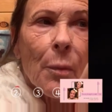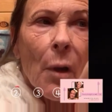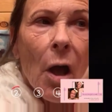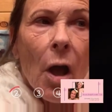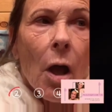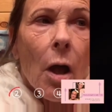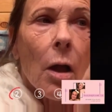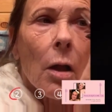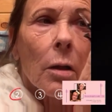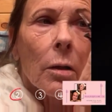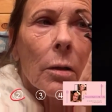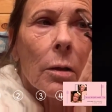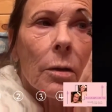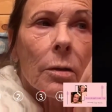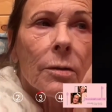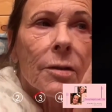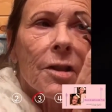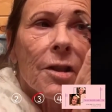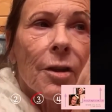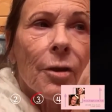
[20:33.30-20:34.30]
it's super
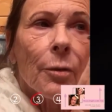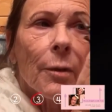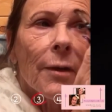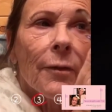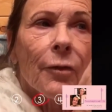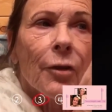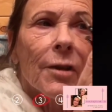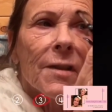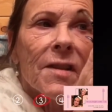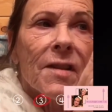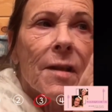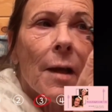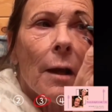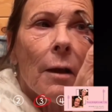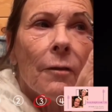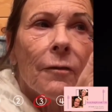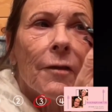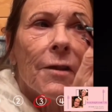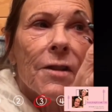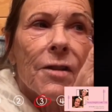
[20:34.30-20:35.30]
small.
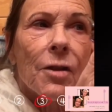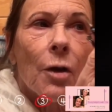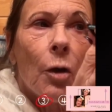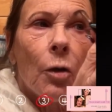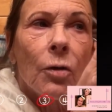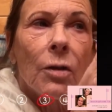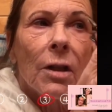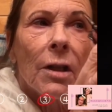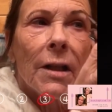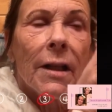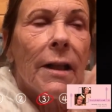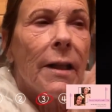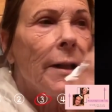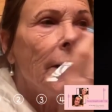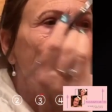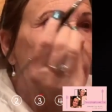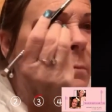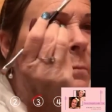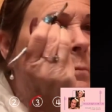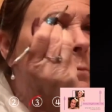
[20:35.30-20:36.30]
Deer River itself
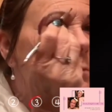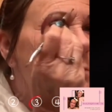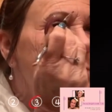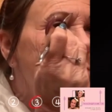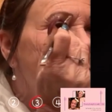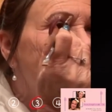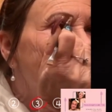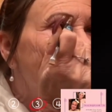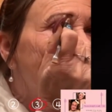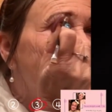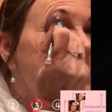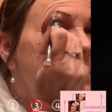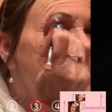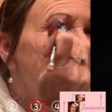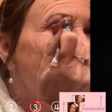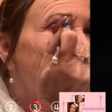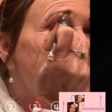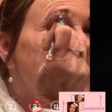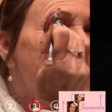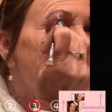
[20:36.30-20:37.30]
is only
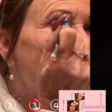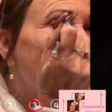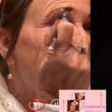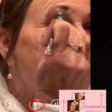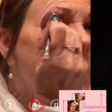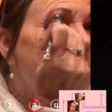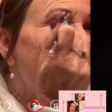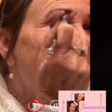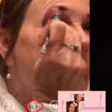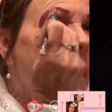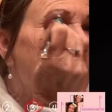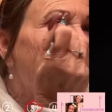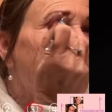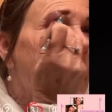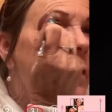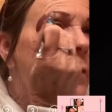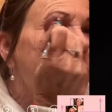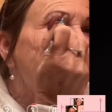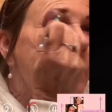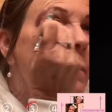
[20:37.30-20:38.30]

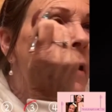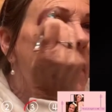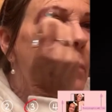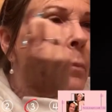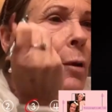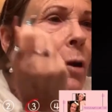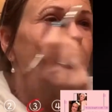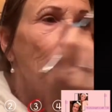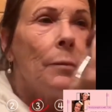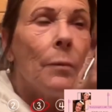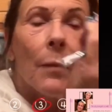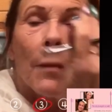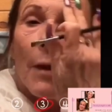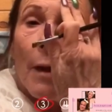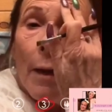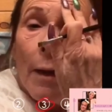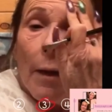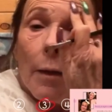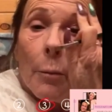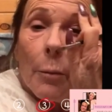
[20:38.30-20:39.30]

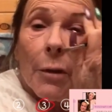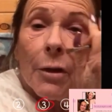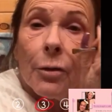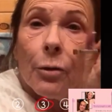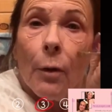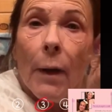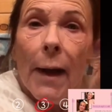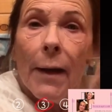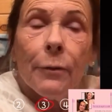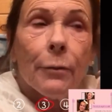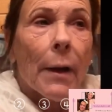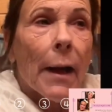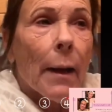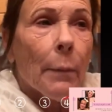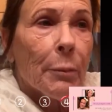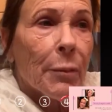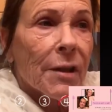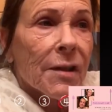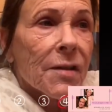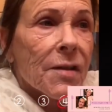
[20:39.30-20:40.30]
900 people,
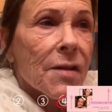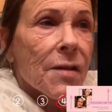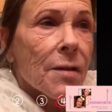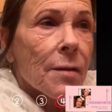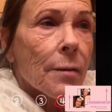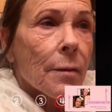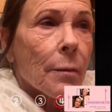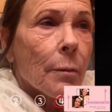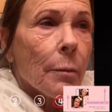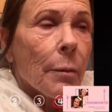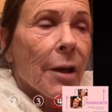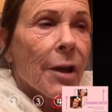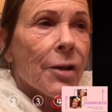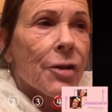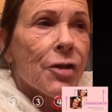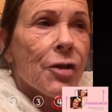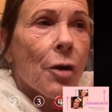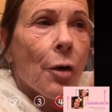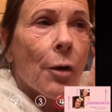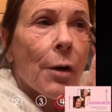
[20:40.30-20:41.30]
but Grand
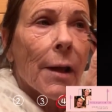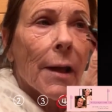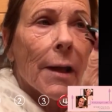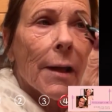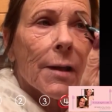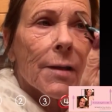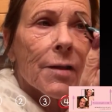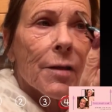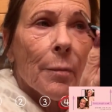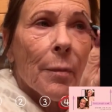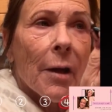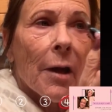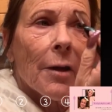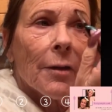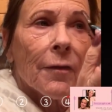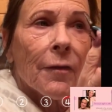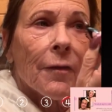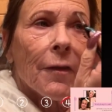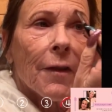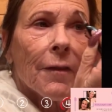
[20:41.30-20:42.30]
Rapids,
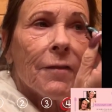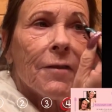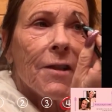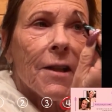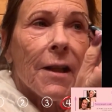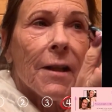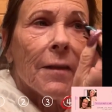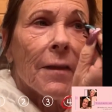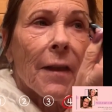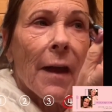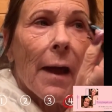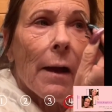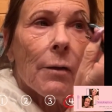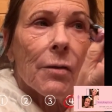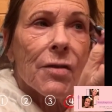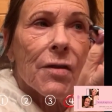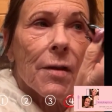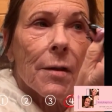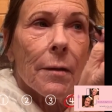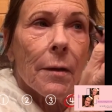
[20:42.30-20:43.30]
Minnesota is about
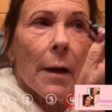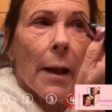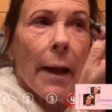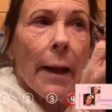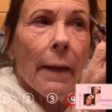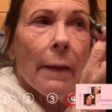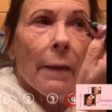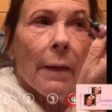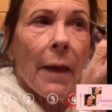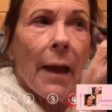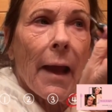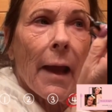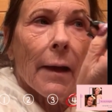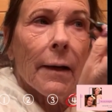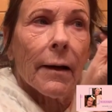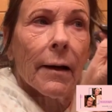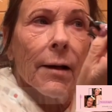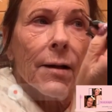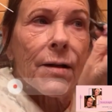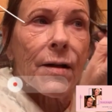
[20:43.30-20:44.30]

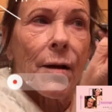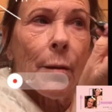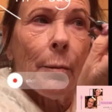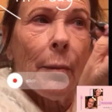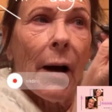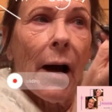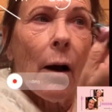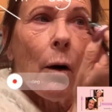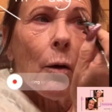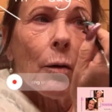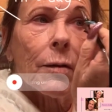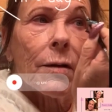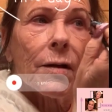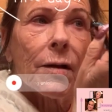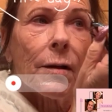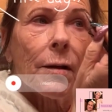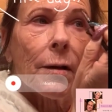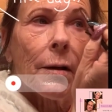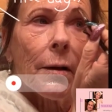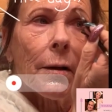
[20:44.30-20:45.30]
15,000, and that
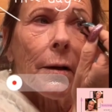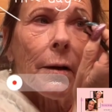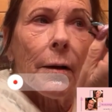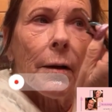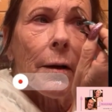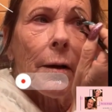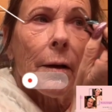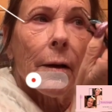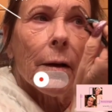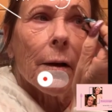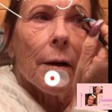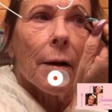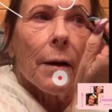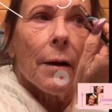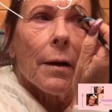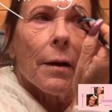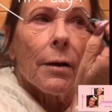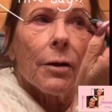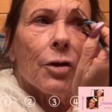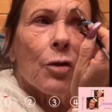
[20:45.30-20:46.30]
is about
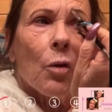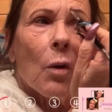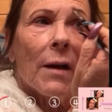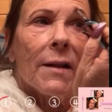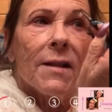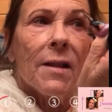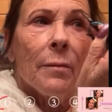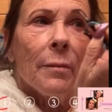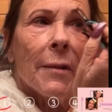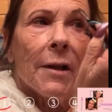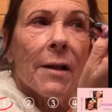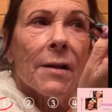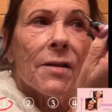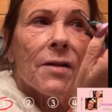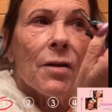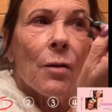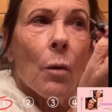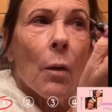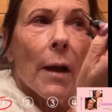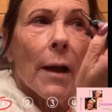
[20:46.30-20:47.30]

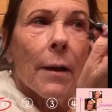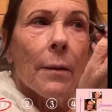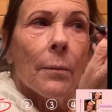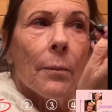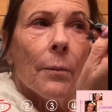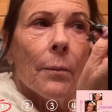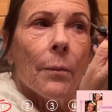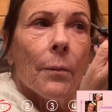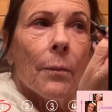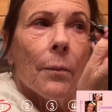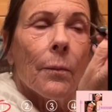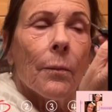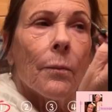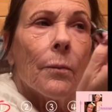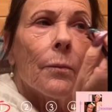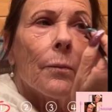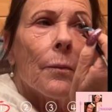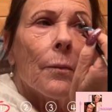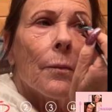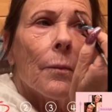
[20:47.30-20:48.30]
20 minutes
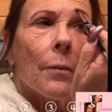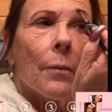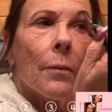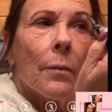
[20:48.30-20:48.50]
away,